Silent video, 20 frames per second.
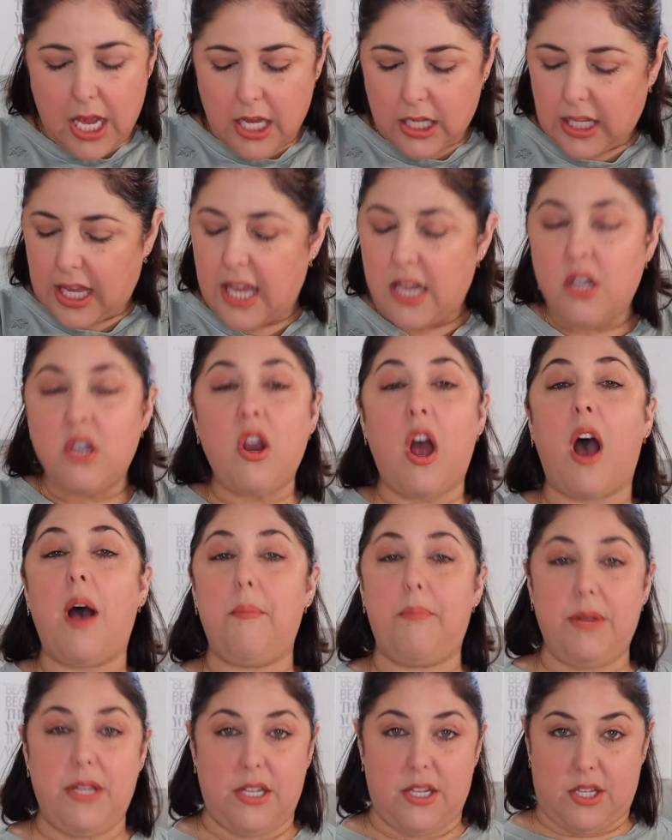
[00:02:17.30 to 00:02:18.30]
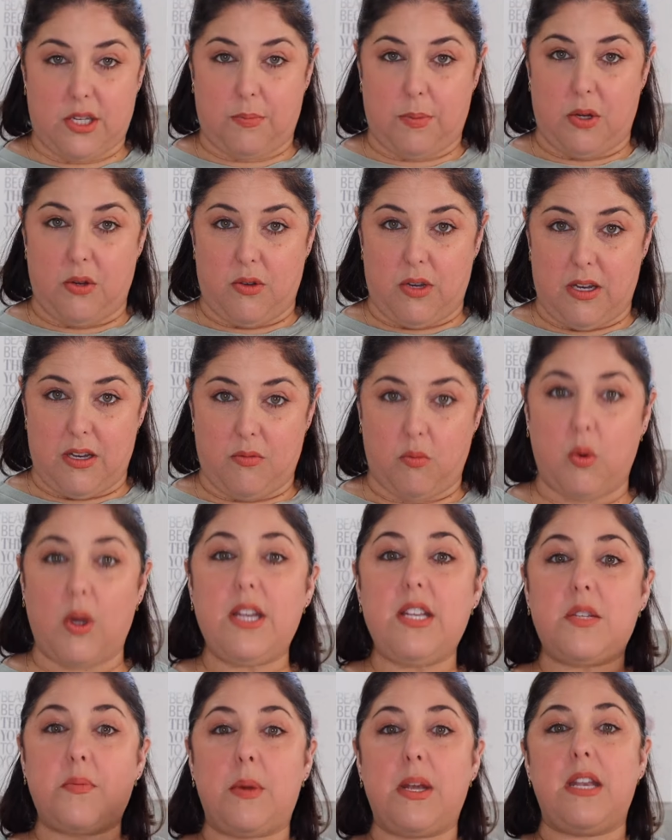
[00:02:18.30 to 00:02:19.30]
cannot be disputed. What
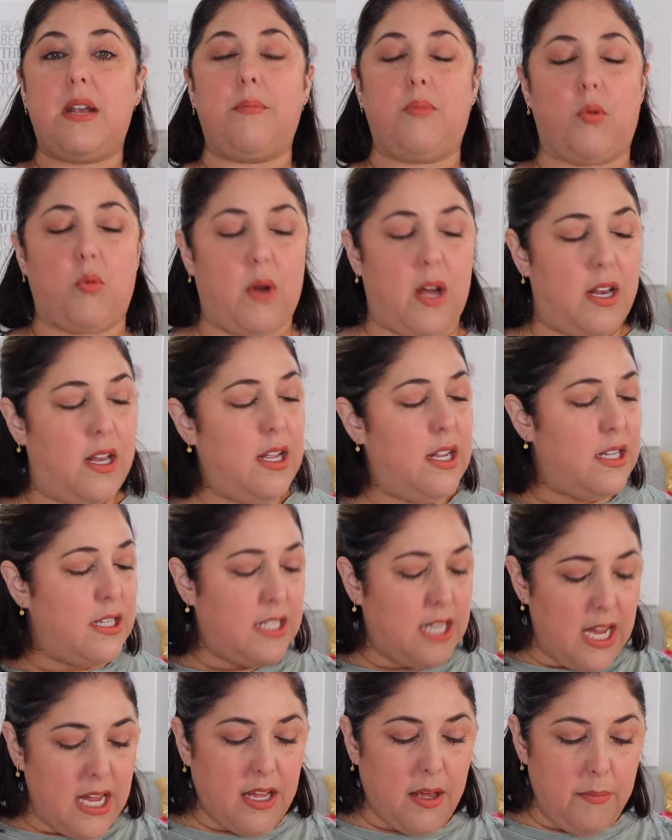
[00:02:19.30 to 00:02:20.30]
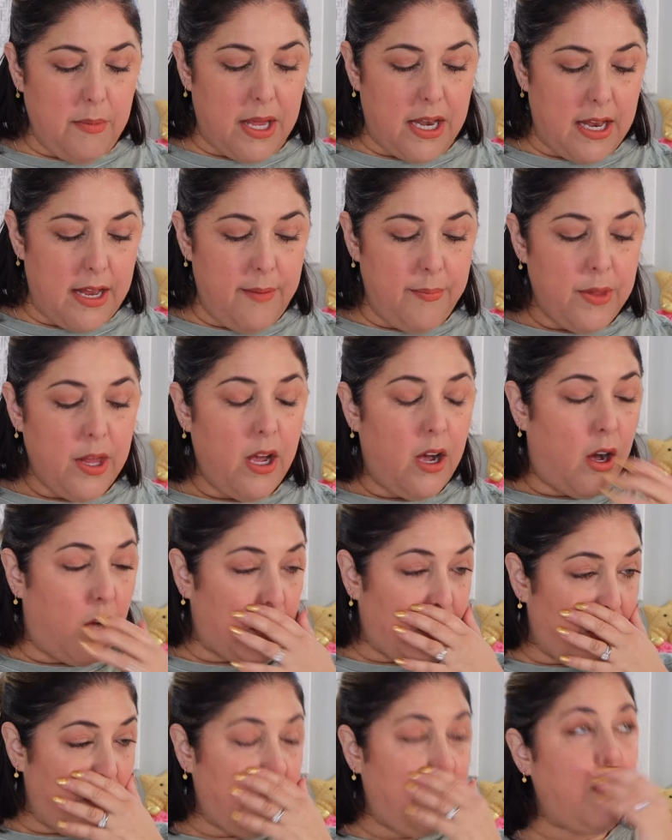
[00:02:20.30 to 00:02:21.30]
is my number one? Take a minute. I'll
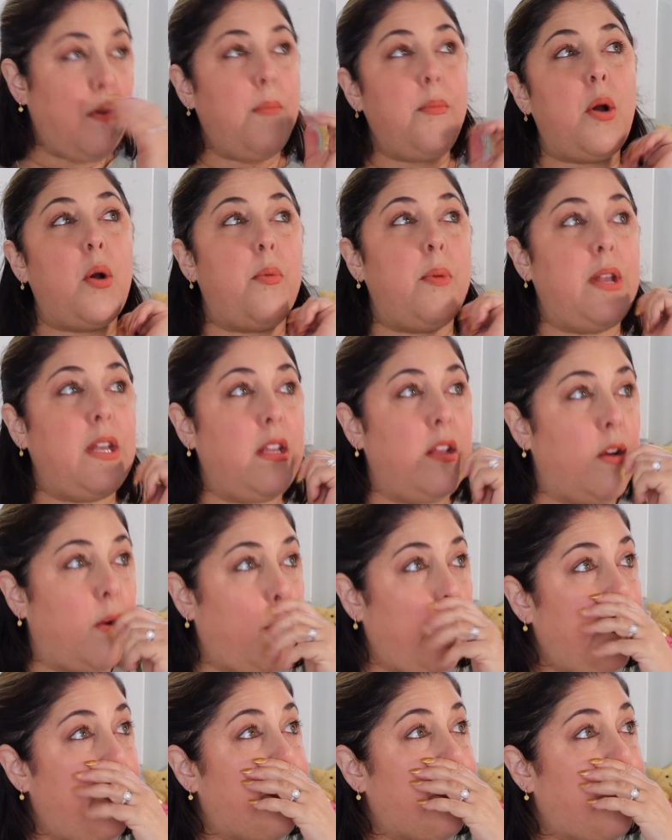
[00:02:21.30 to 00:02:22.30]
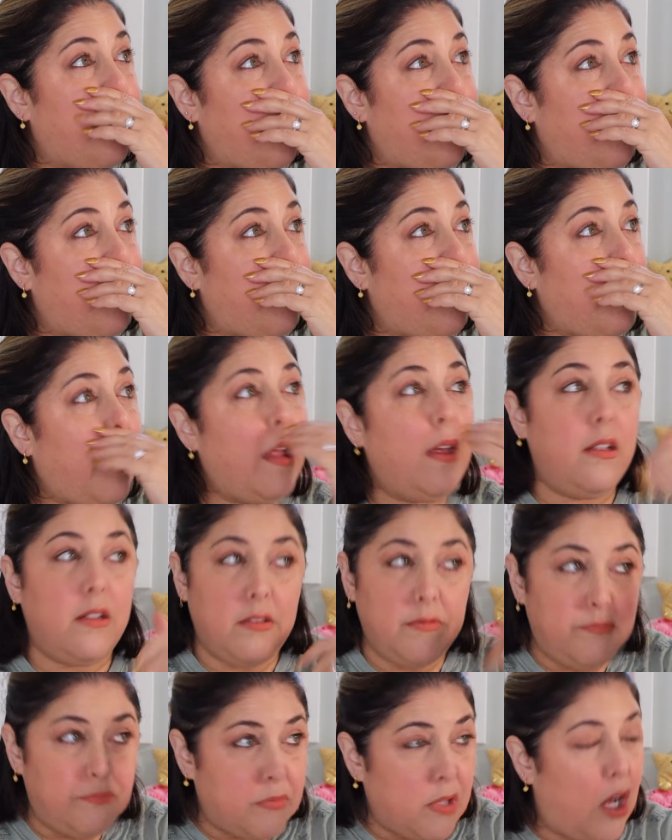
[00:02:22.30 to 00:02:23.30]
give you a moment here.
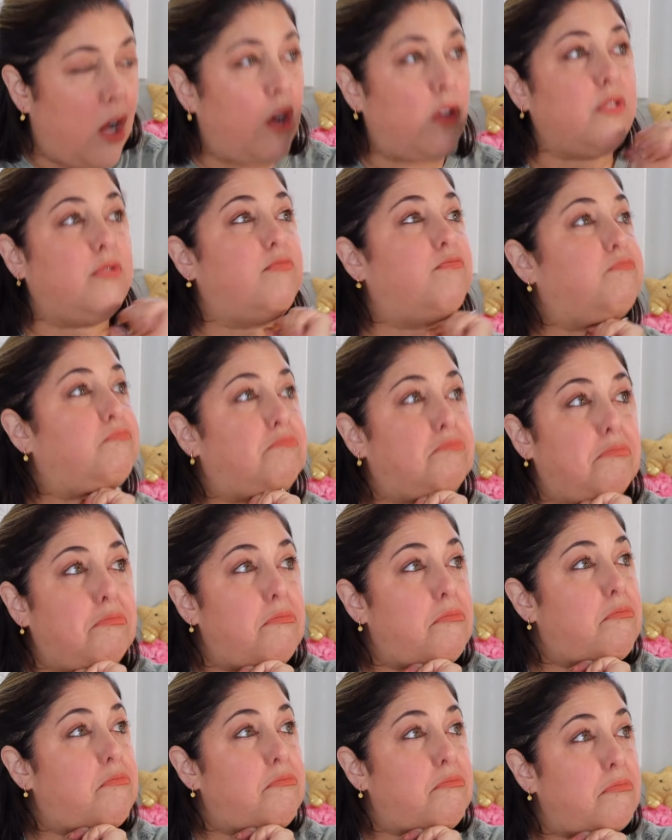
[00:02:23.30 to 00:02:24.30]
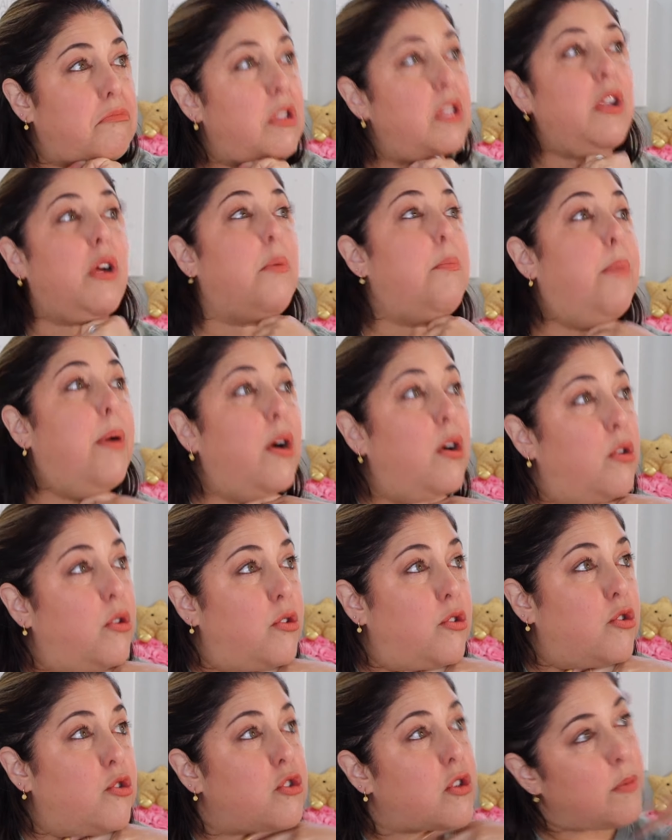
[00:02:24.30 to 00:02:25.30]
I'll, you know,
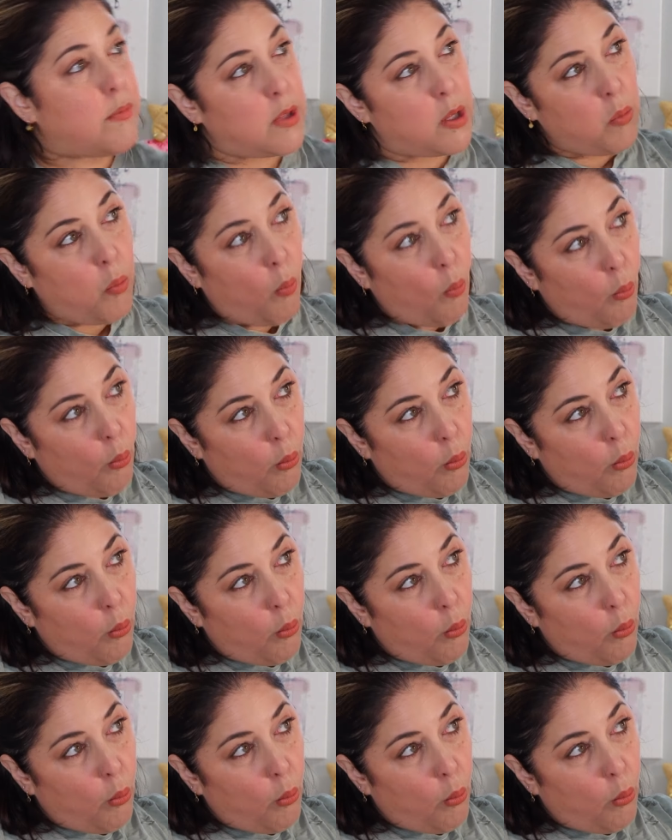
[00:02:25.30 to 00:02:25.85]
pose or something.